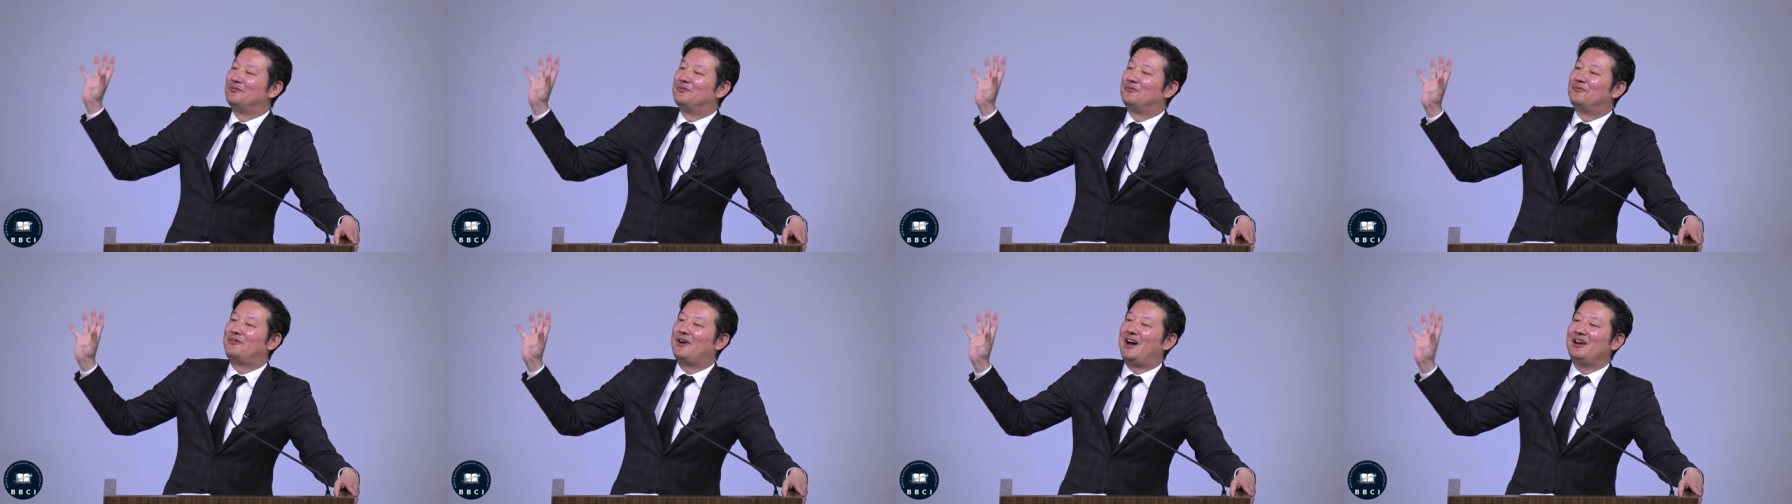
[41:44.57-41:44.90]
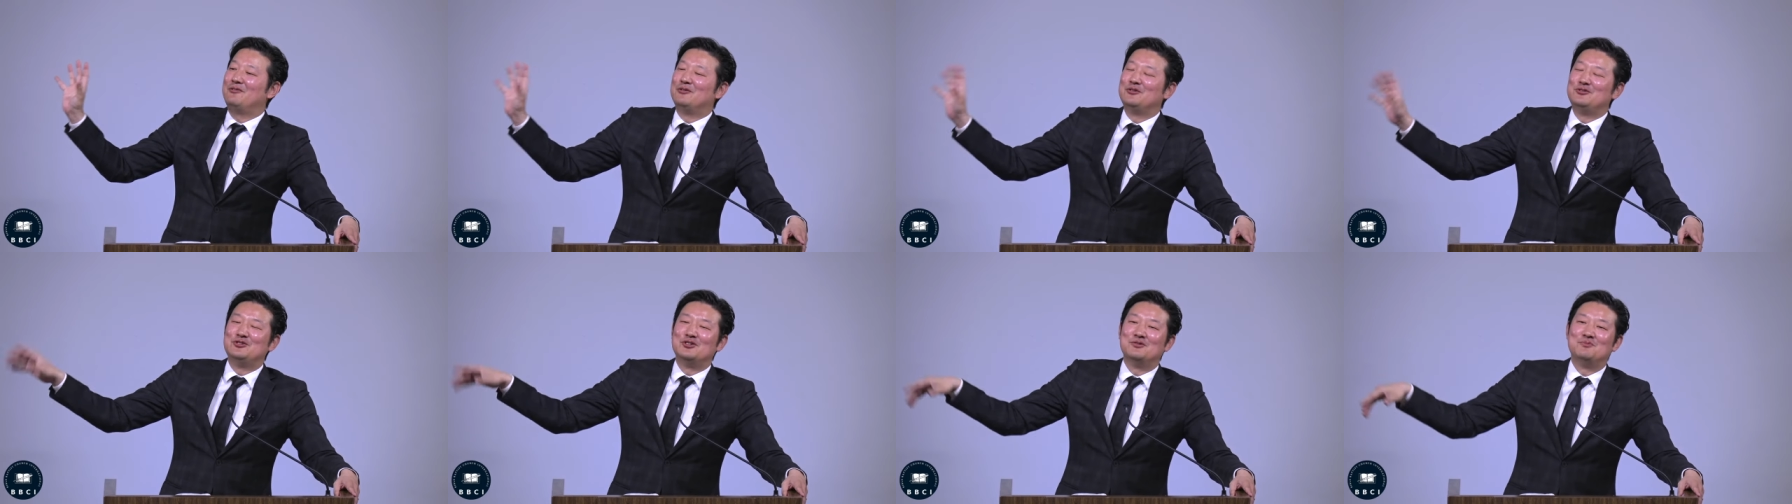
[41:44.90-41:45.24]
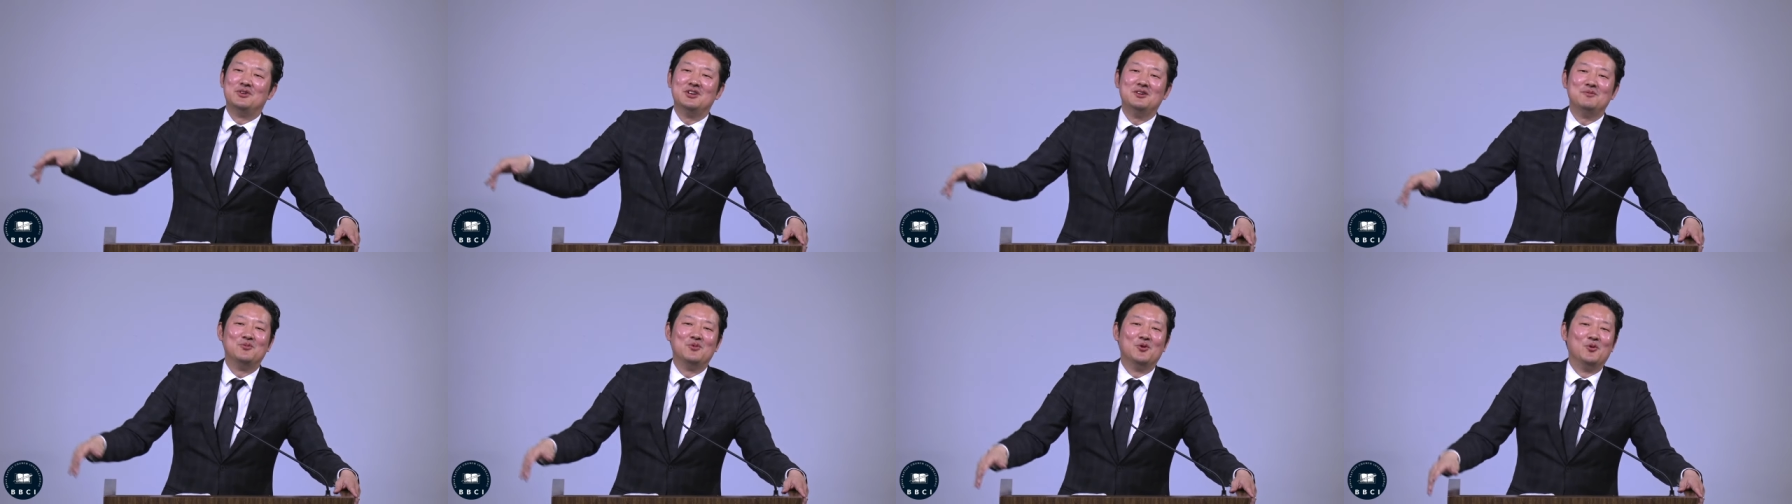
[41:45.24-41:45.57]
500
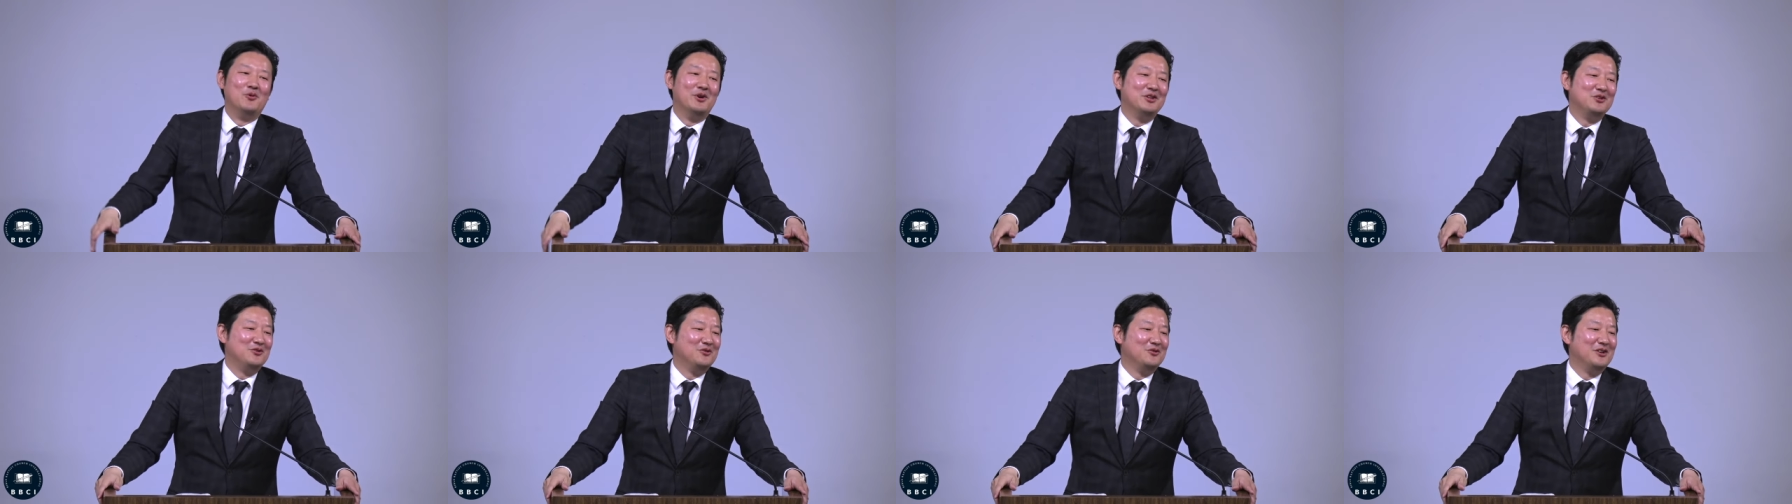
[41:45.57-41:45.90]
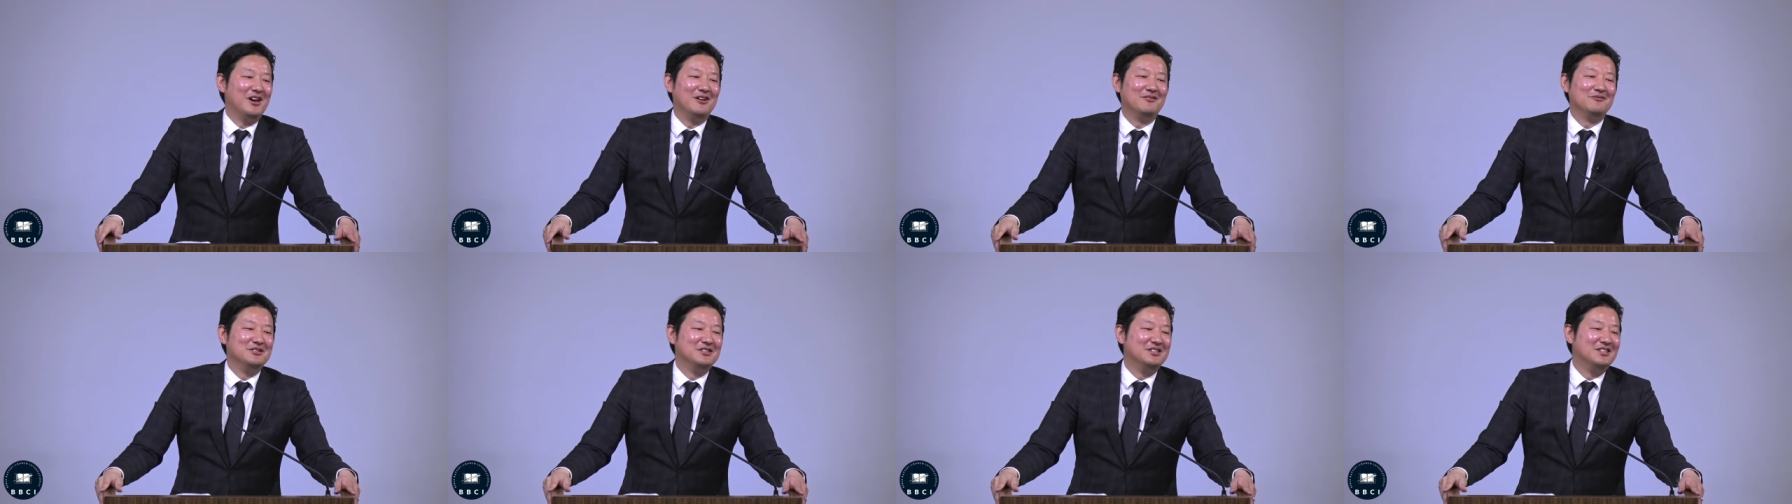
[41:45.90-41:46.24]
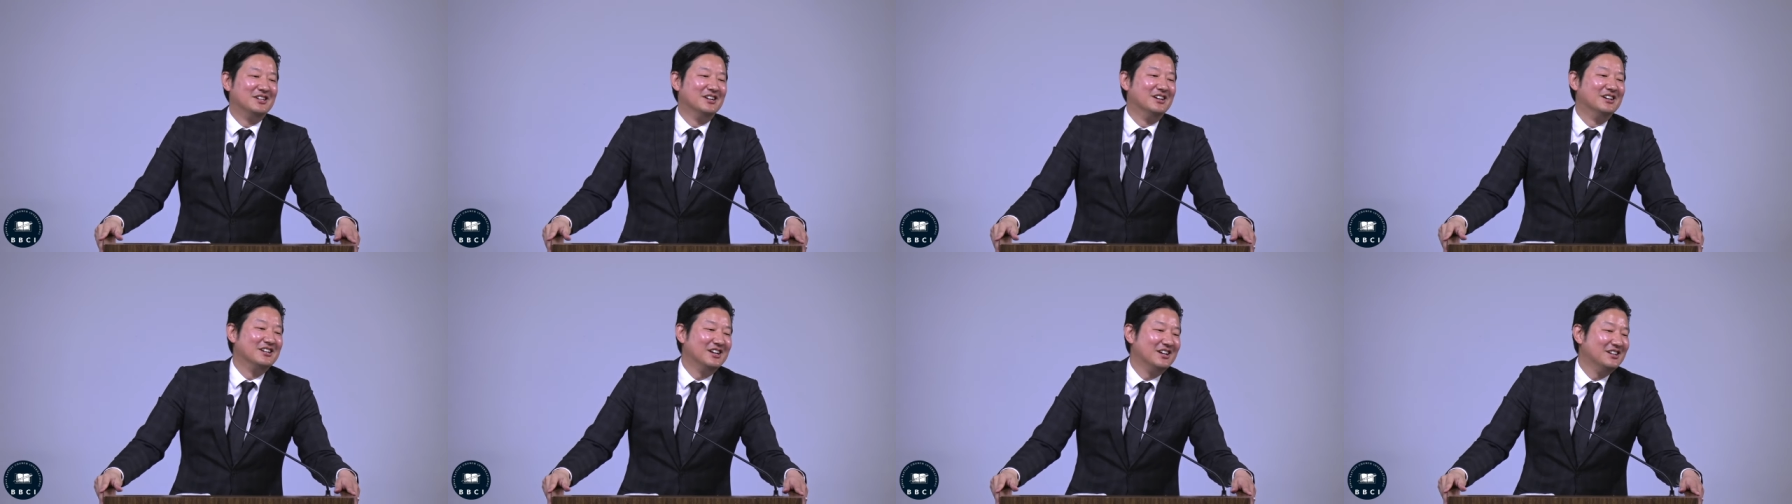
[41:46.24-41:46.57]
people when you haven't
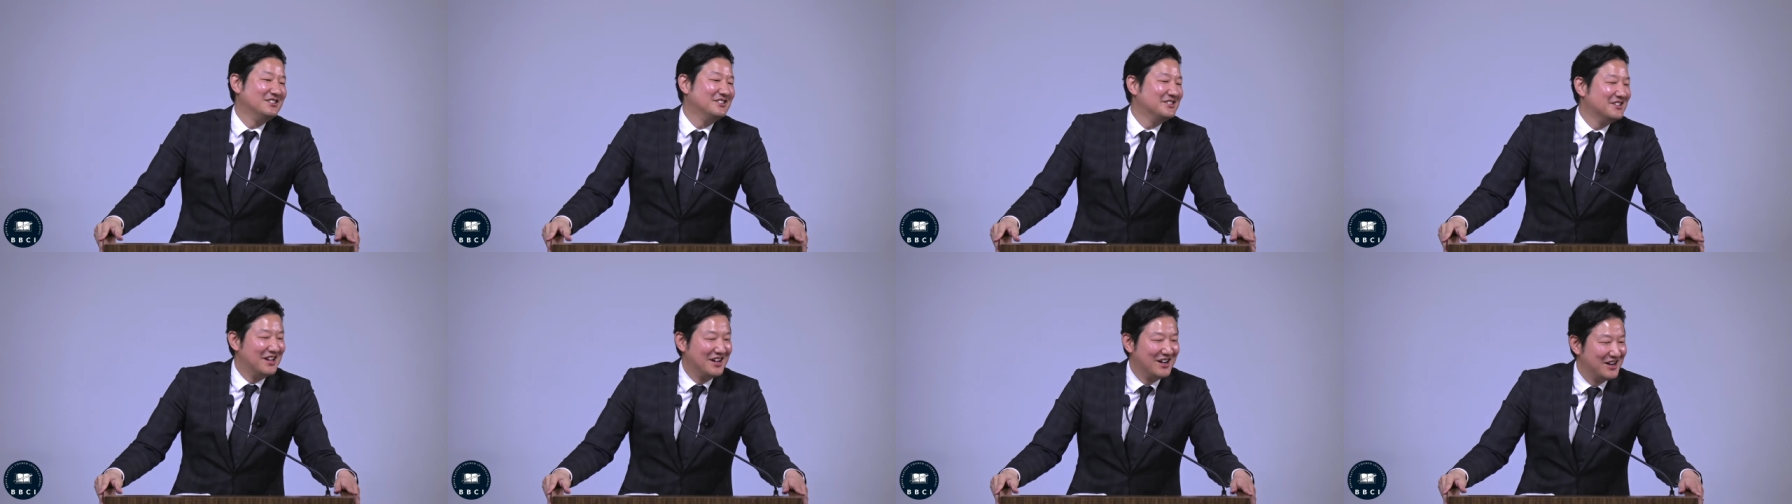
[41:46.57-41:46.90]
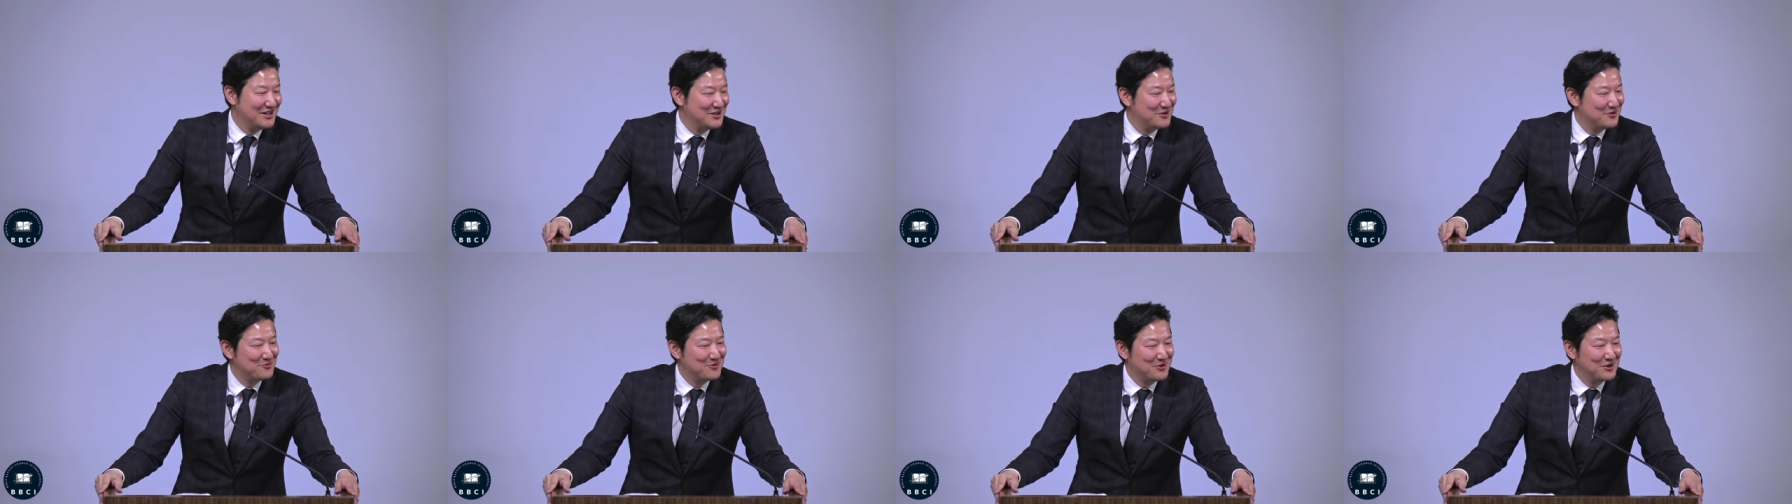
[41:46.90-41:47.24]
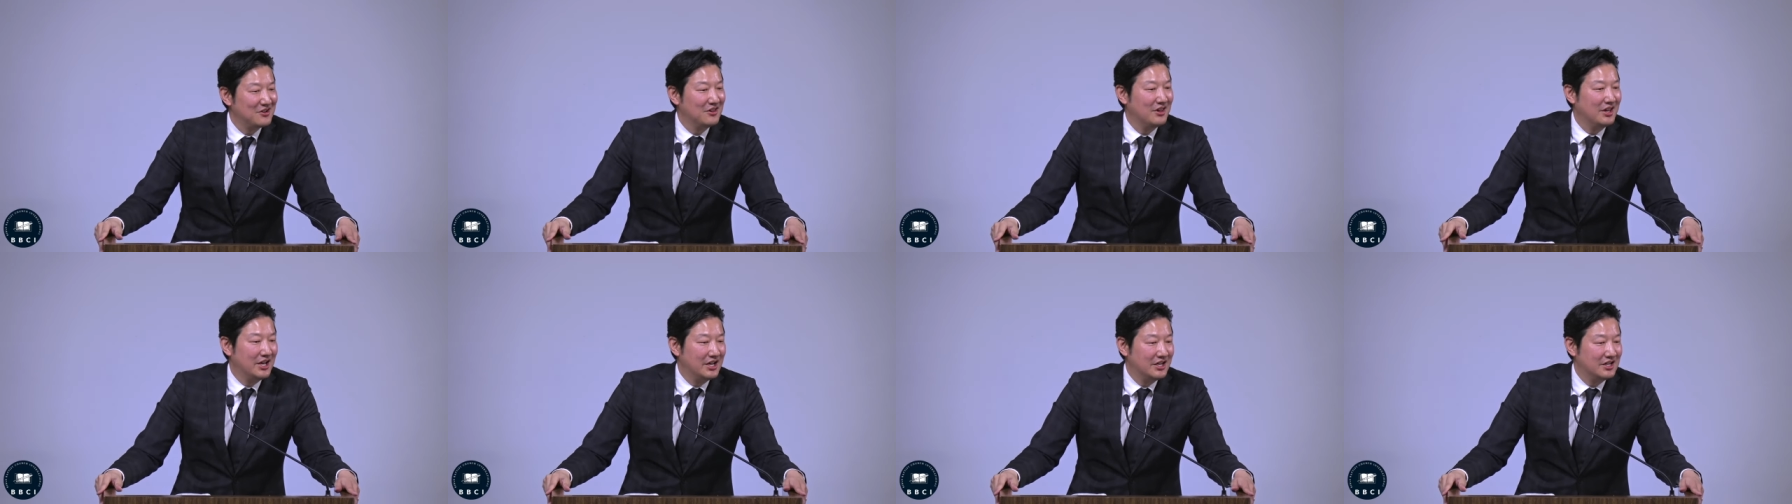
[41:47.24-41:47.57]
done it. It's not going to
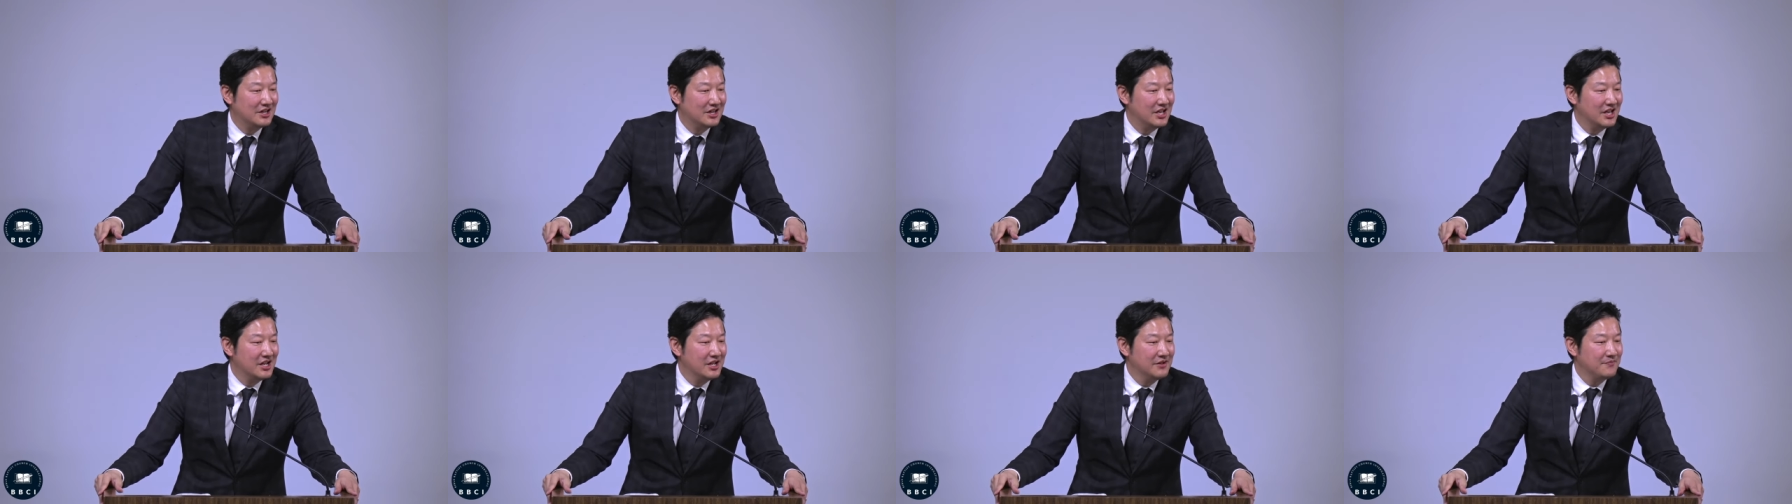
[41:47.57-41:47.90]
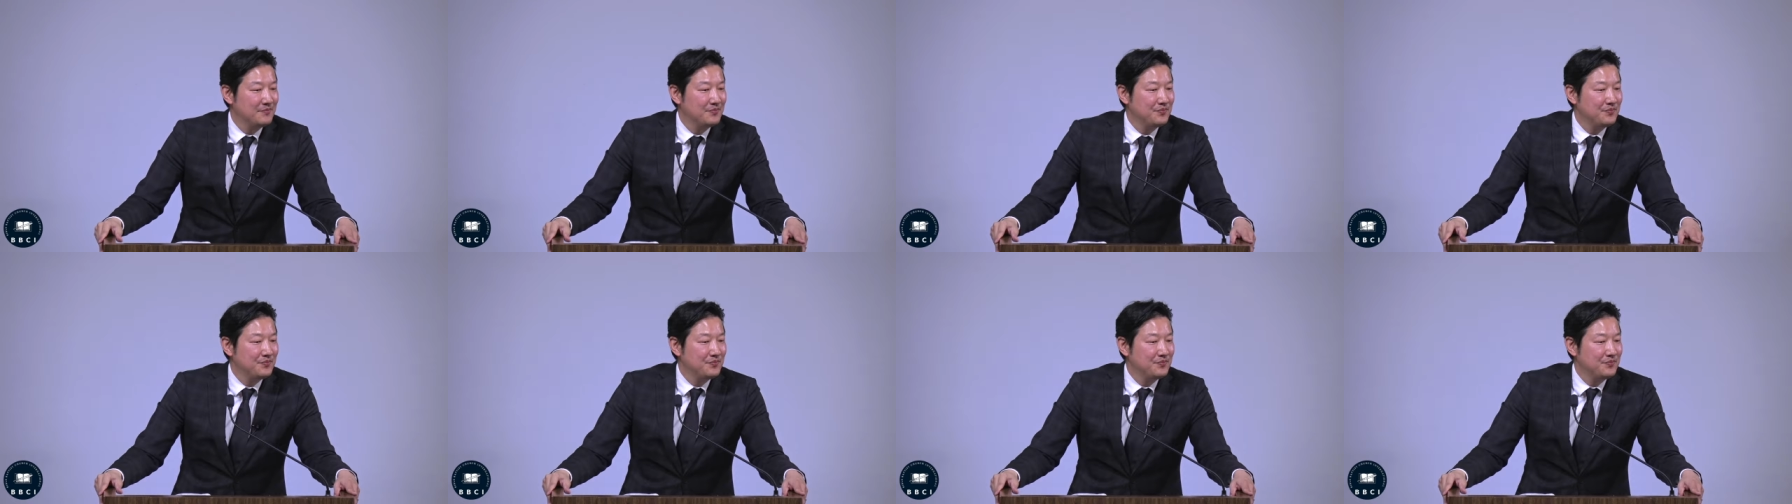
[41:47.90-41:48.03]
work like that.